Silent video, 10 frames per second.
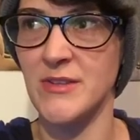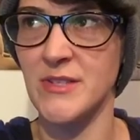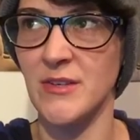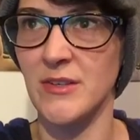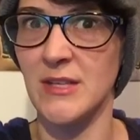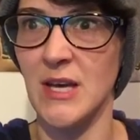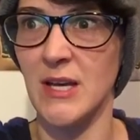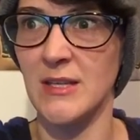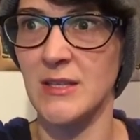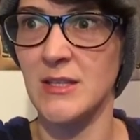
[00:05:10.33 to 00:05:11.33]
so good
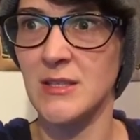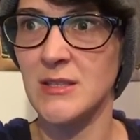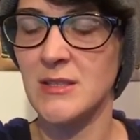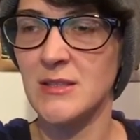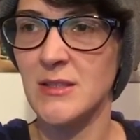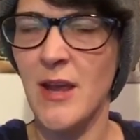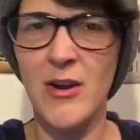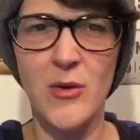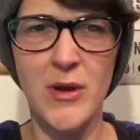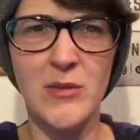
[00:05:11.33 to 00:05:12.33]
luck.
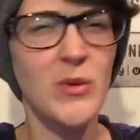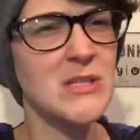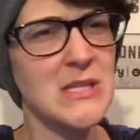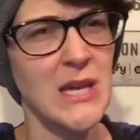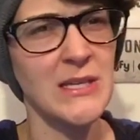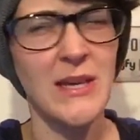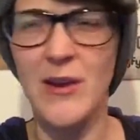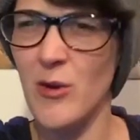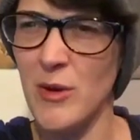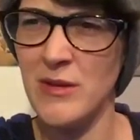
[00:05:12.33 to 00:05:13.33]
Heroin? What is he taking?
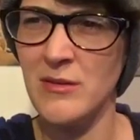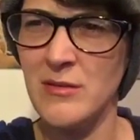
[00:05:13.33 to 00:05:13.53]
Heroin?